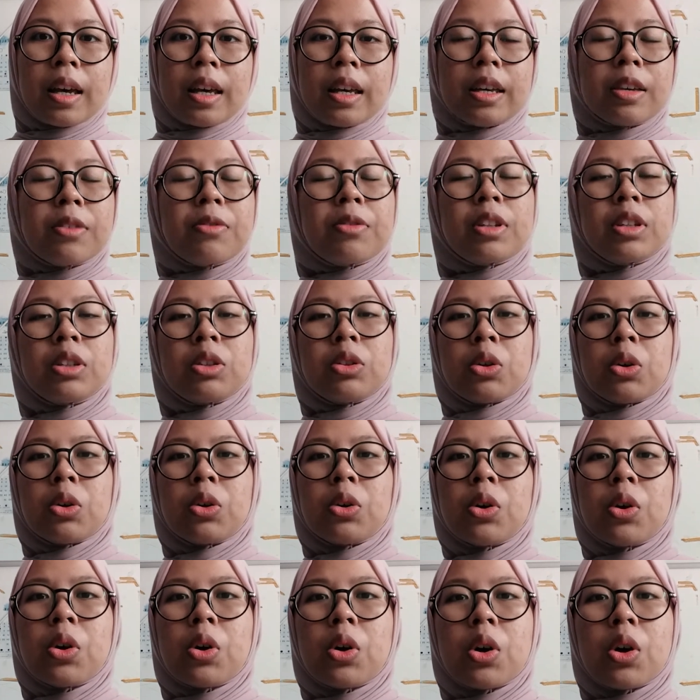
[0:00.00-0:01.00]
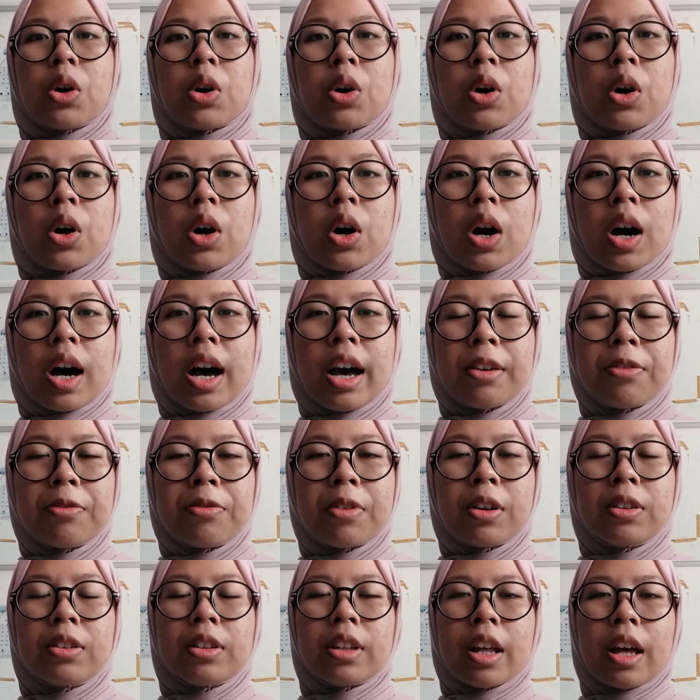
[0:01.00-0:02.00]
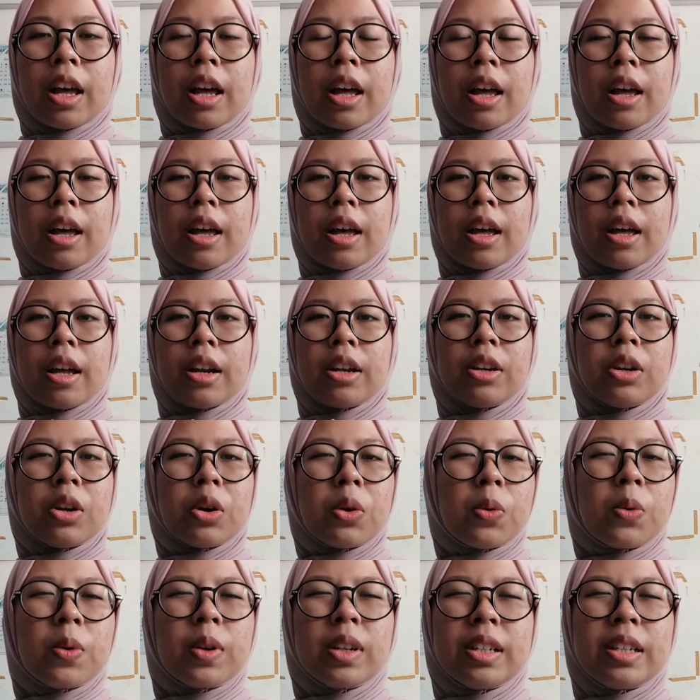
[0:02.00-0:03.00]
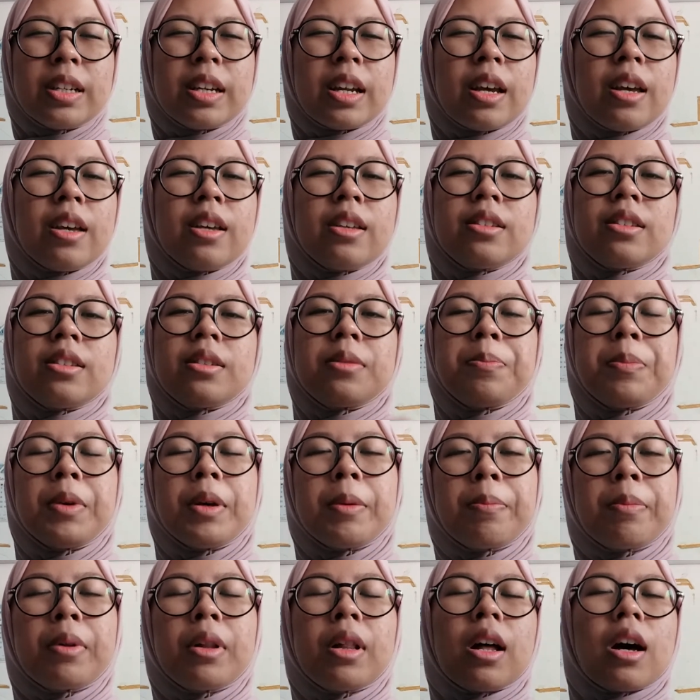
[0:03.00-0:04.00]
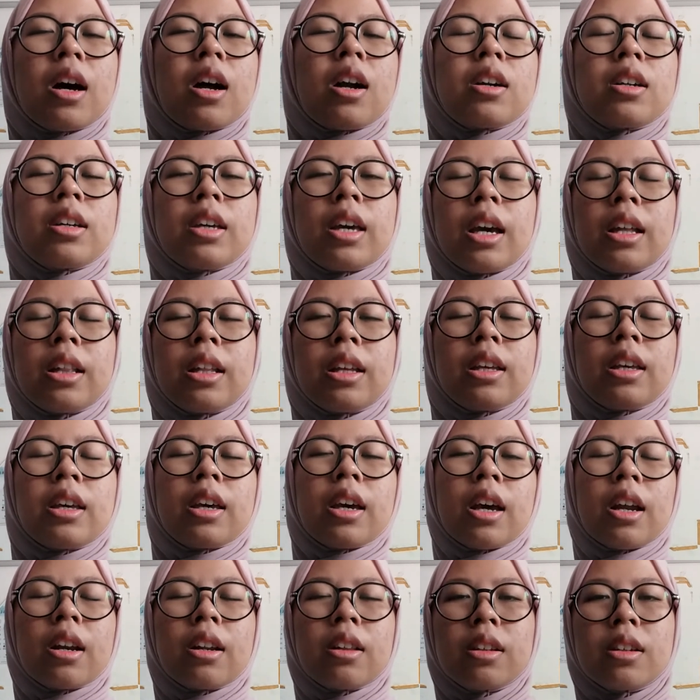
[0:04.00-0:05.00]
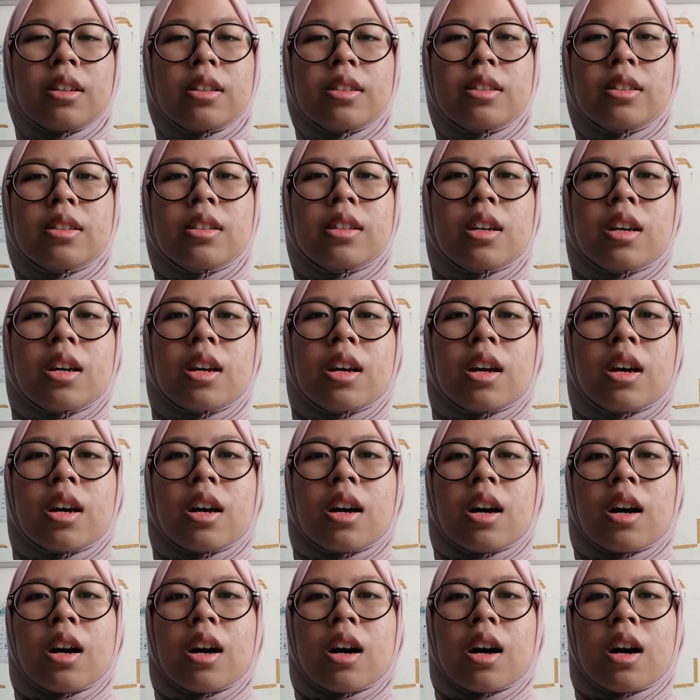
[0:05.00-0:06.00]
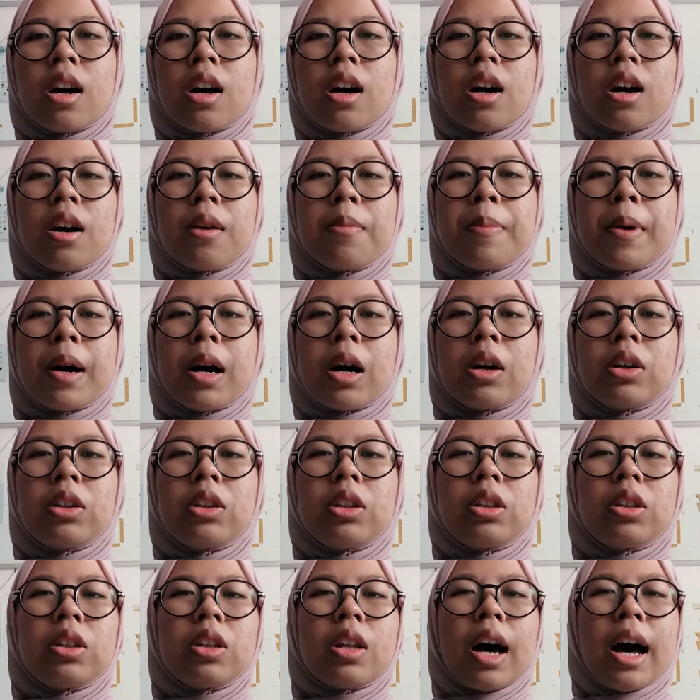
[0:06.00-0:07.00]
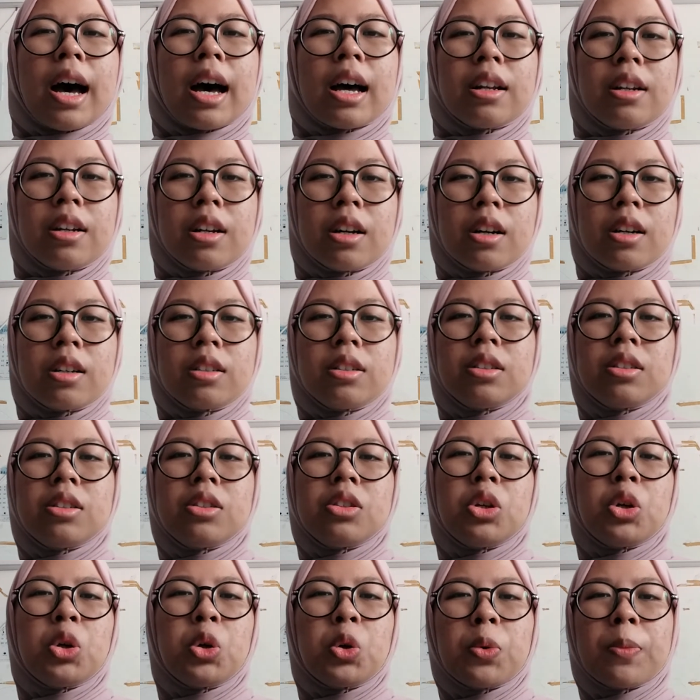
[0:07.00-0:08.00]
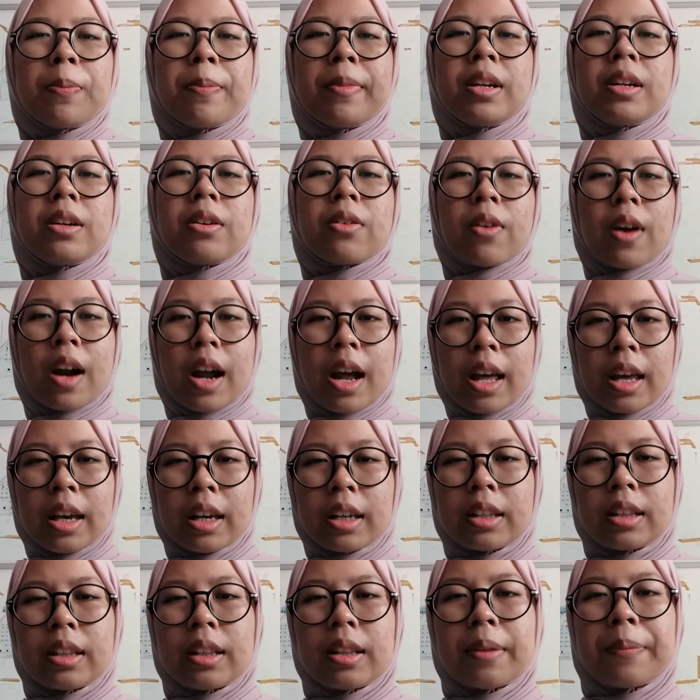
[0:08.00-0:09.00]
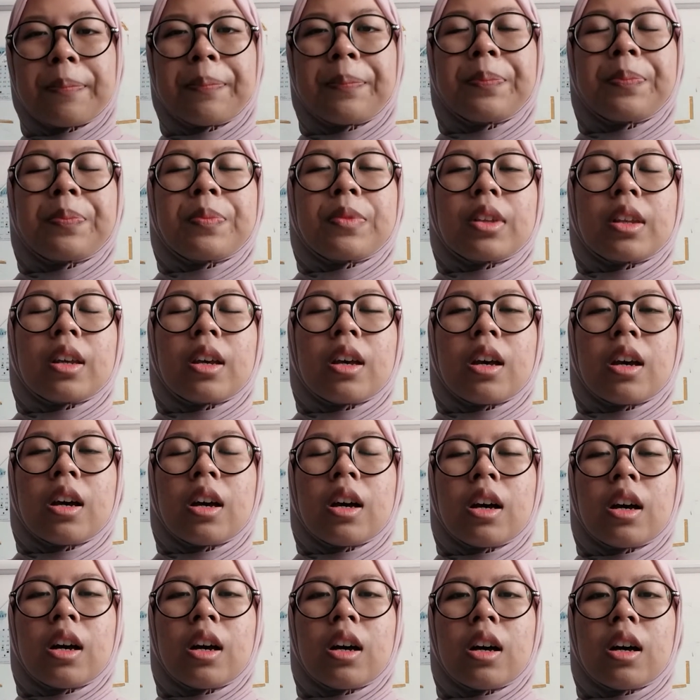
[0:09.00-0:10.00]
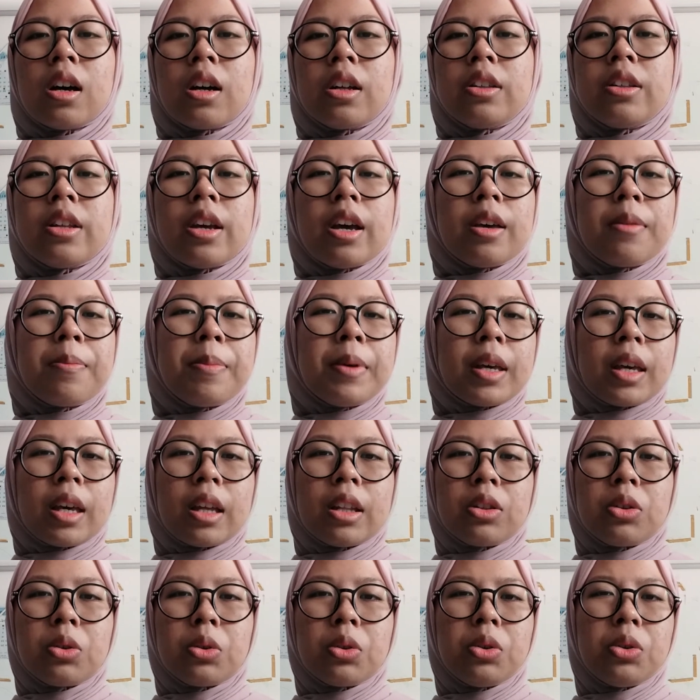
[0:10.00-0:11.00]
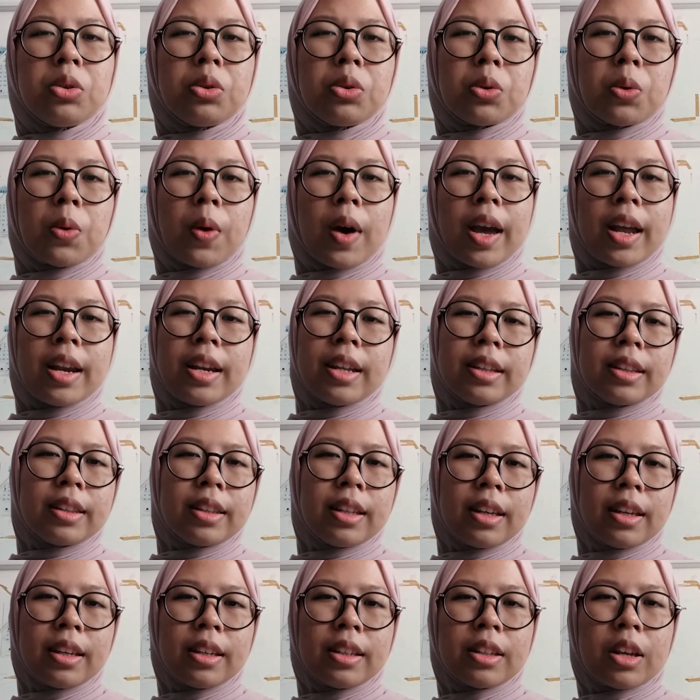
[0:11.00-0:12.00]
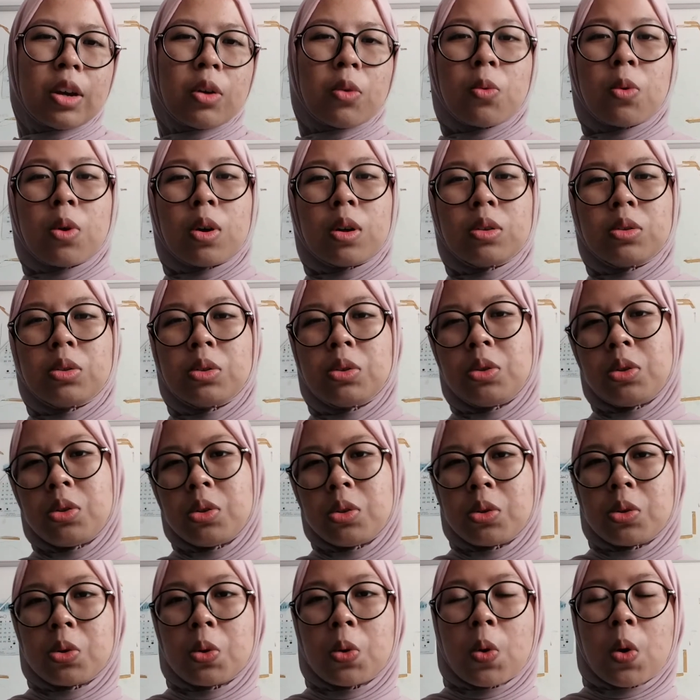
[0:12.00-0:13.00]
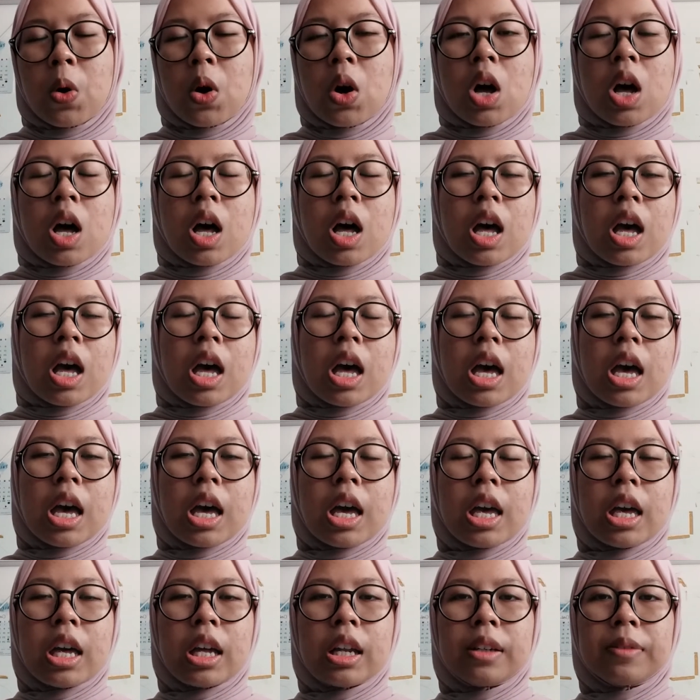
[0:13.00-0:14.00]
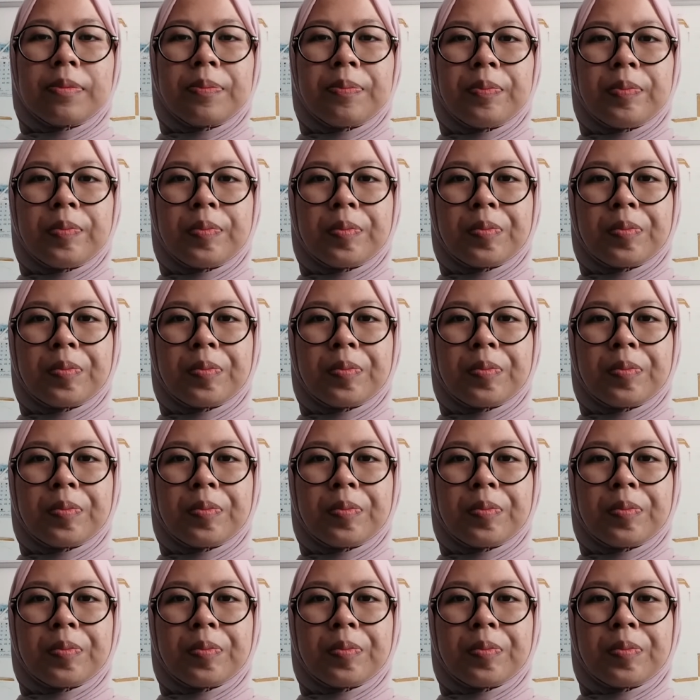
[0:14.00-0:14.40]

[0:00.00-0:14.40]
Even though I found that nowadays people are getting careless about others' human right. Uh, they began to do anything they want to do and